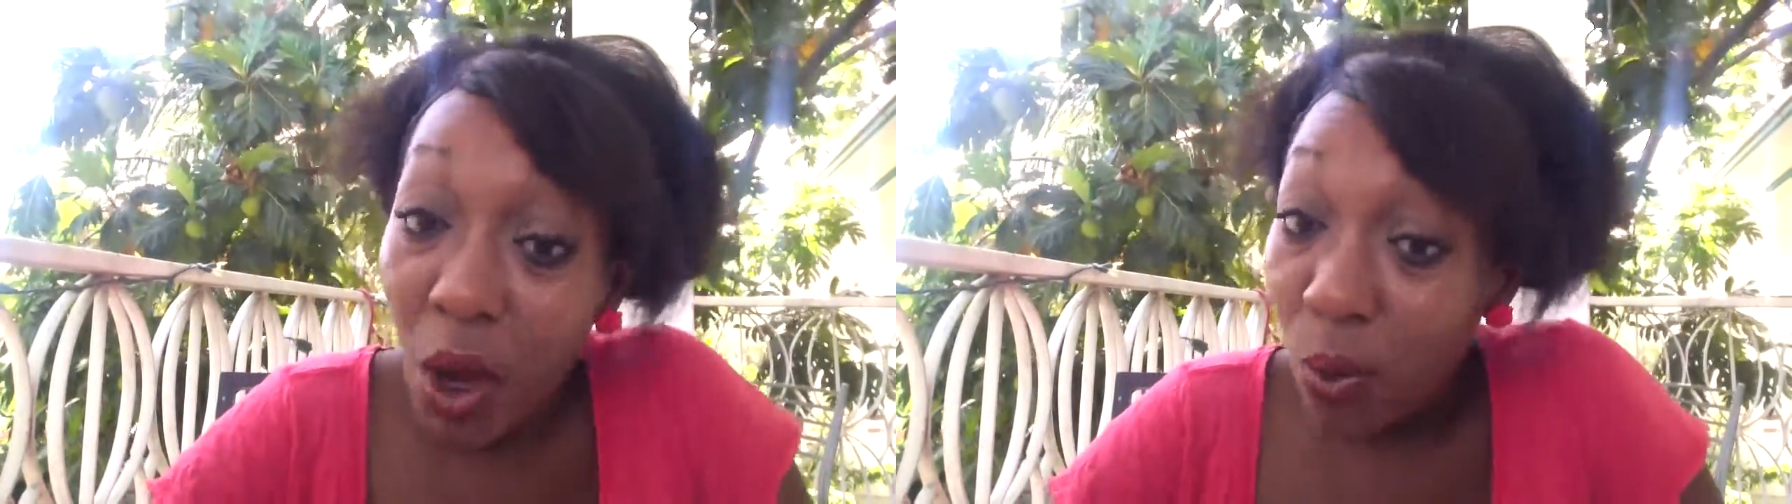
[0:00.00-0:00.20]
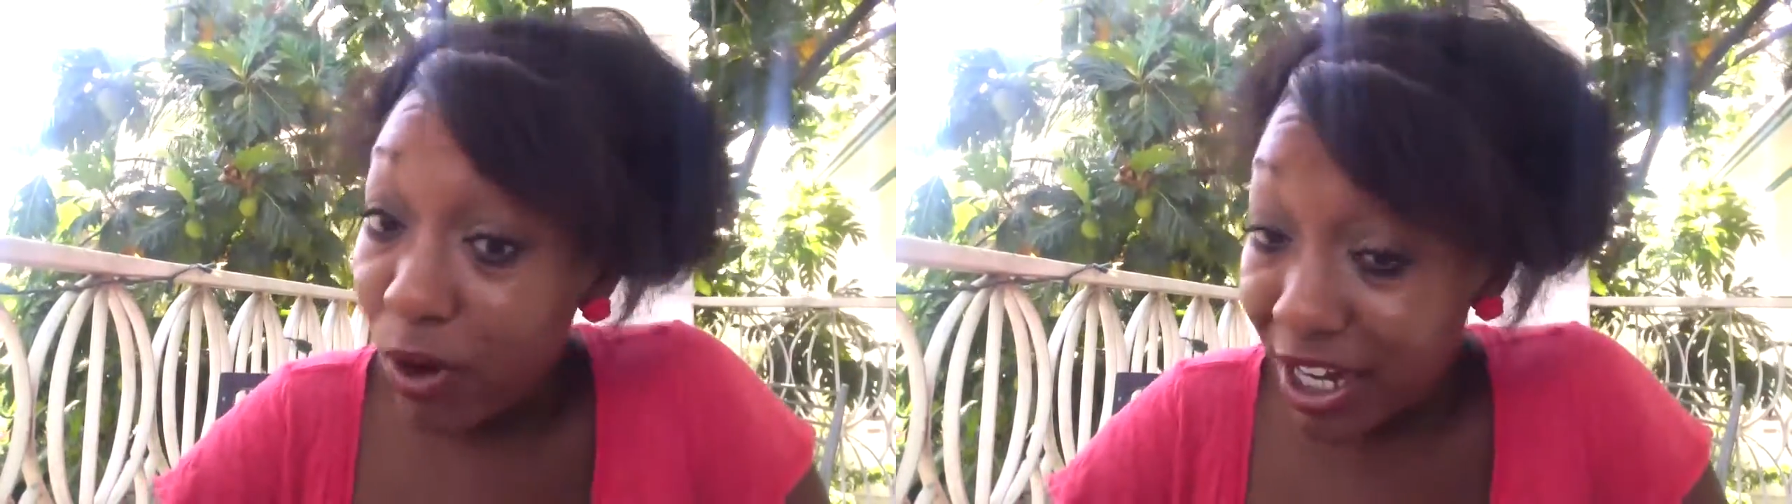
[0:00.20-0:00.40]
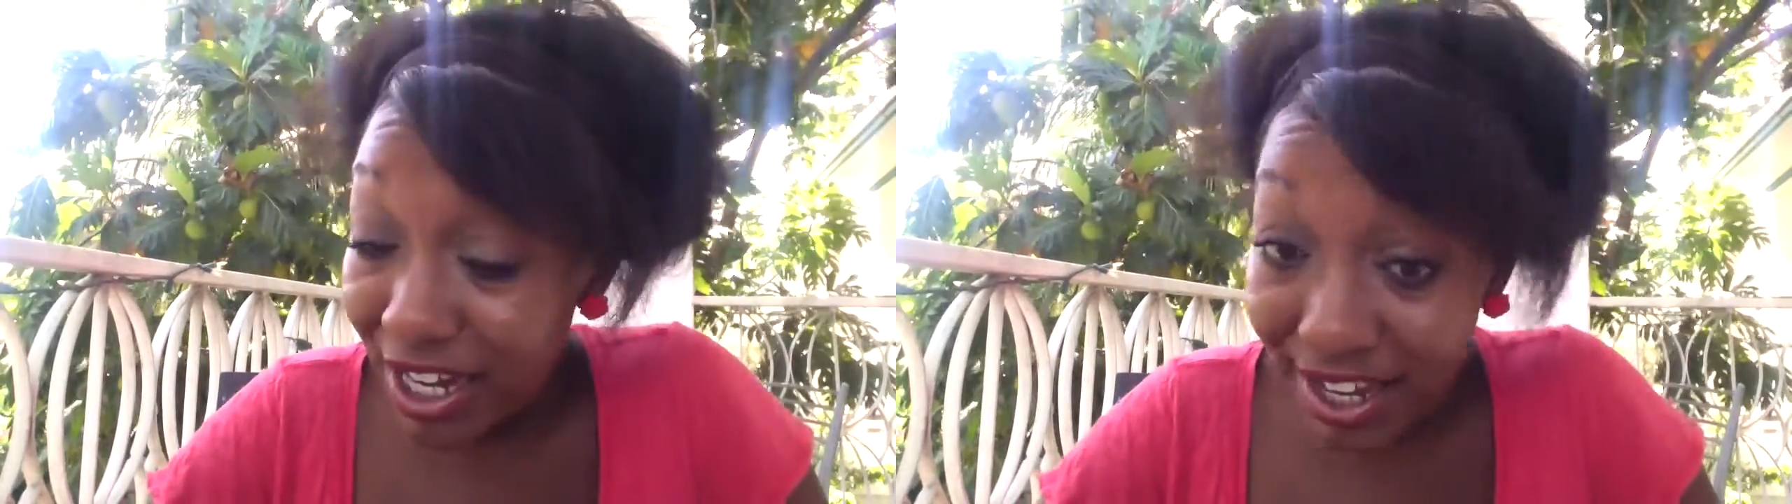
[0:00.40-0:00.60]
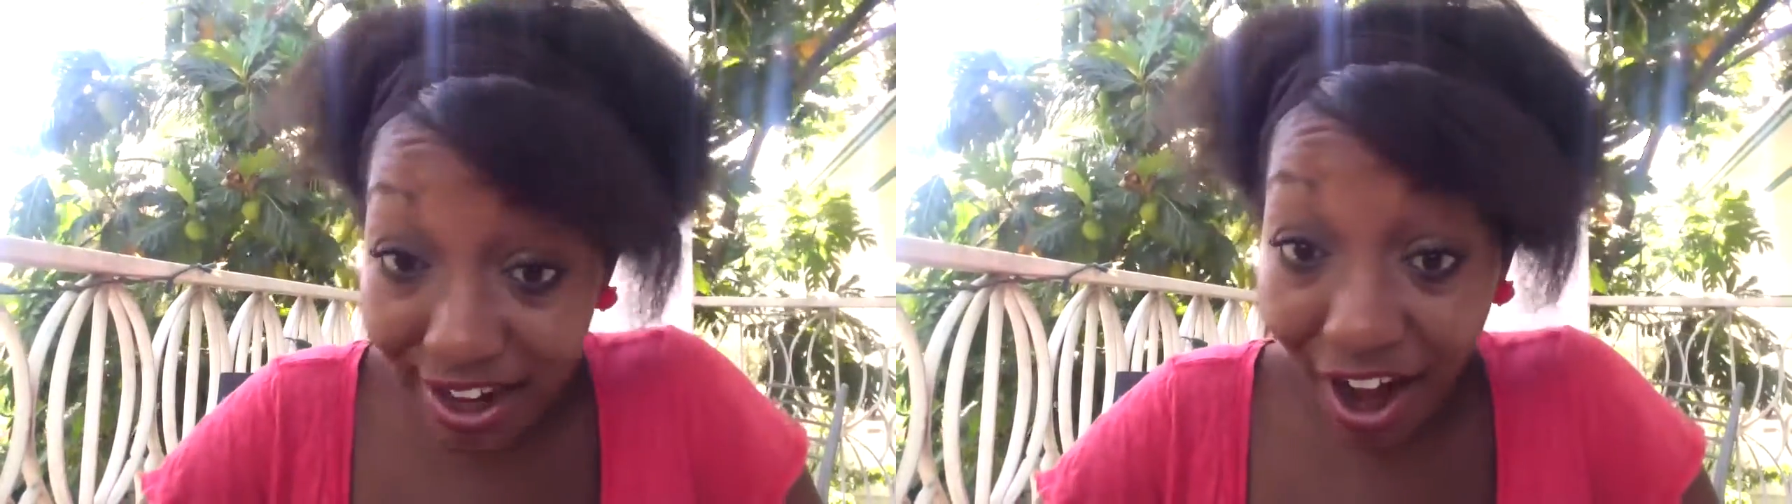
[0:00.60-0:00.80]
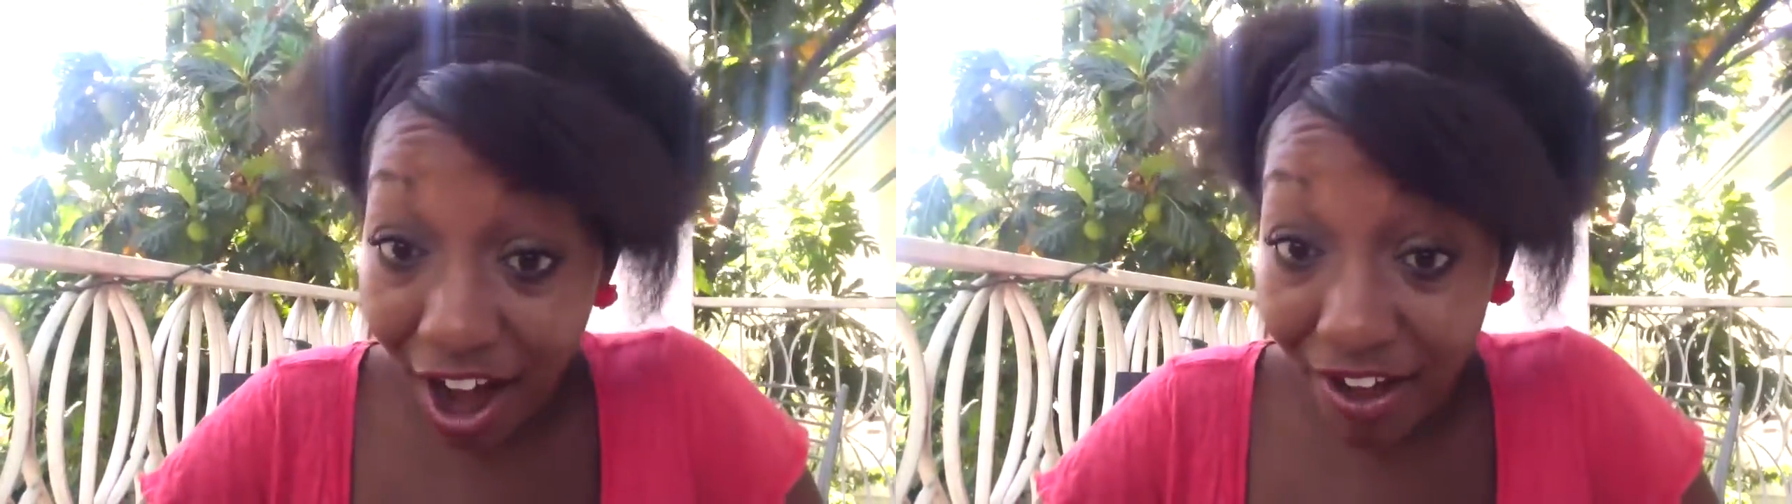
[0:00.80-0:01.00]
working in
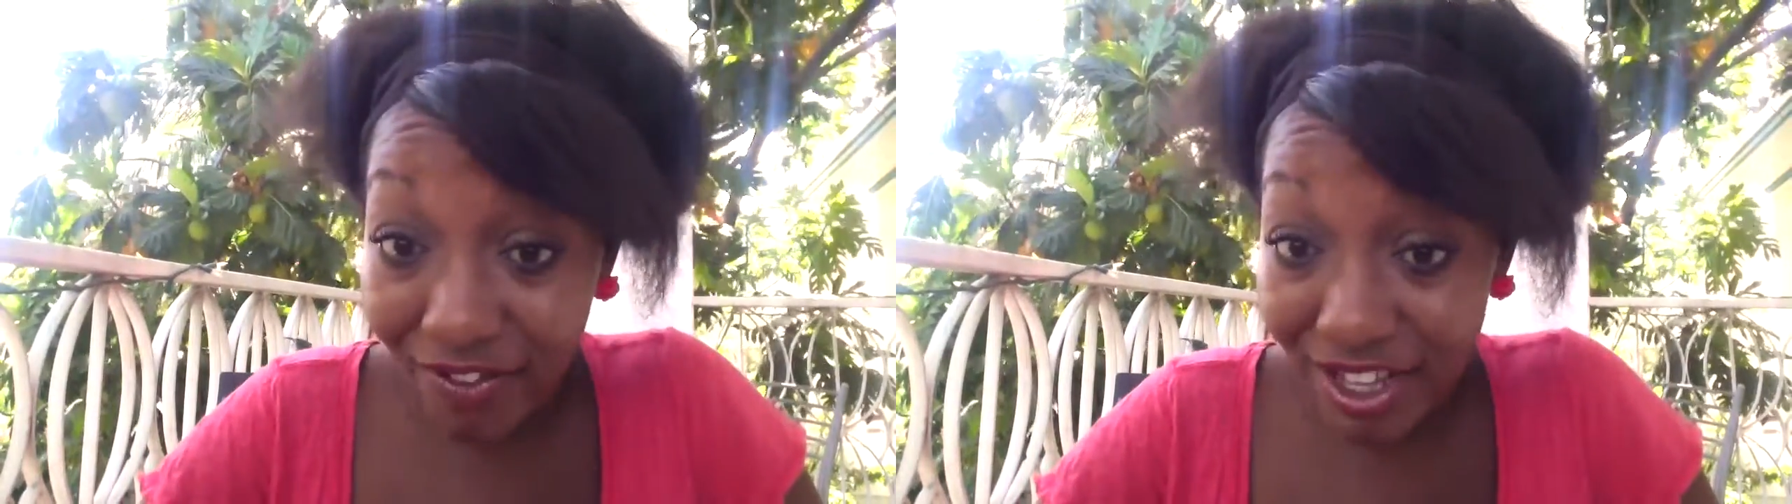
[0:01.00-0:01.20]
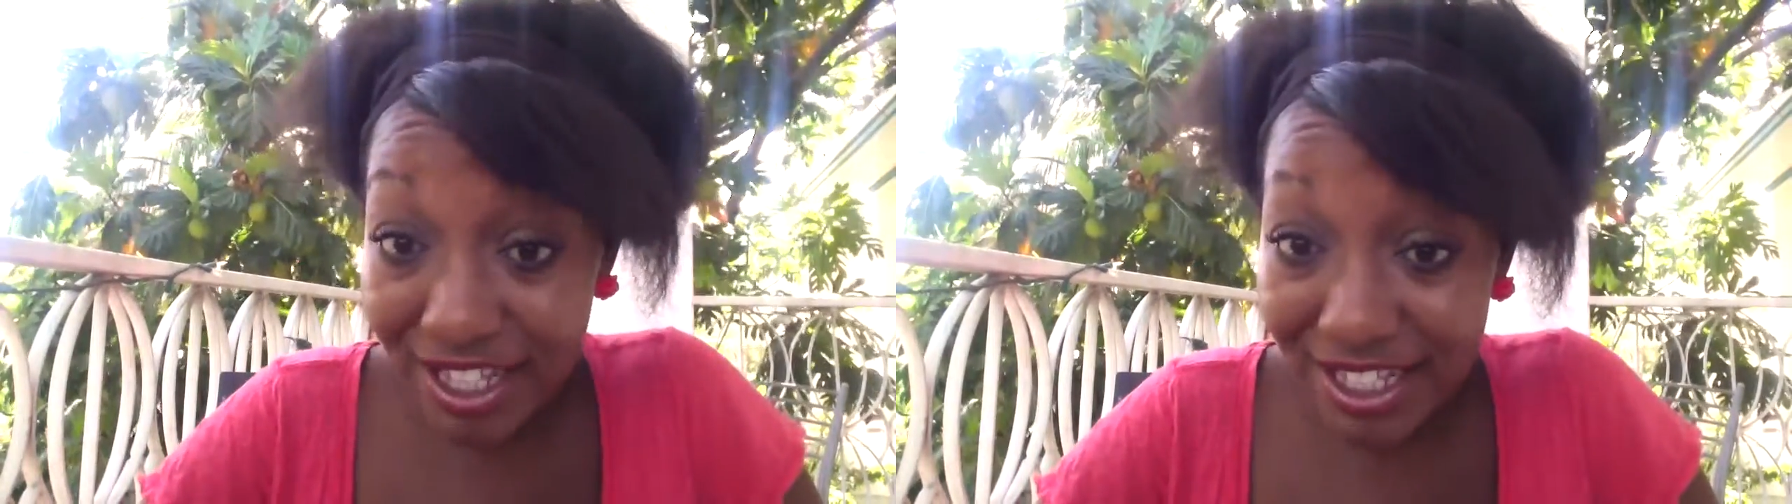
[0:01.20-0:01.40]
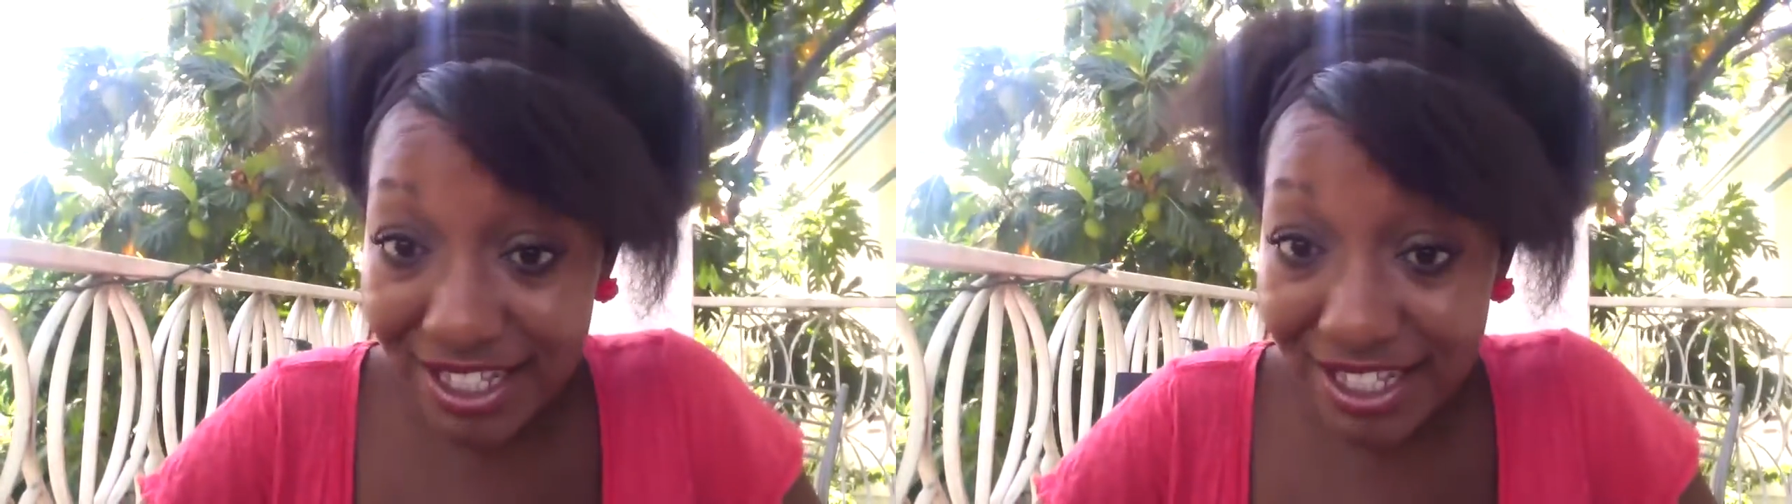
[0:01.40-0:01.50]
an office,